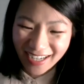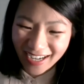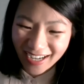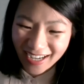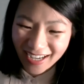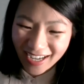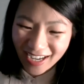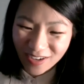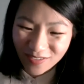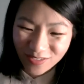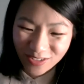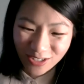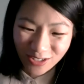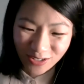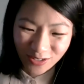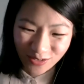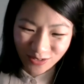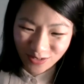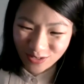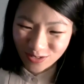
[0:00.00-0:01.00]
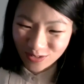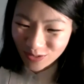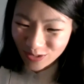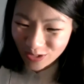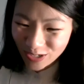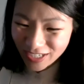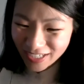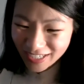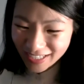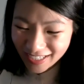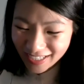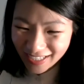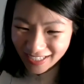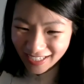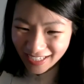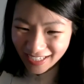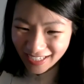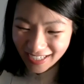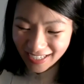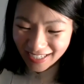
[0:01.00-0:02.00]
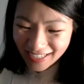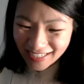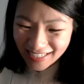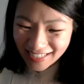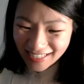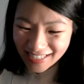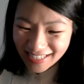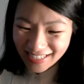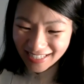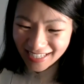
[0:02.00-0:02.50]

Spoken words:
I have another story, and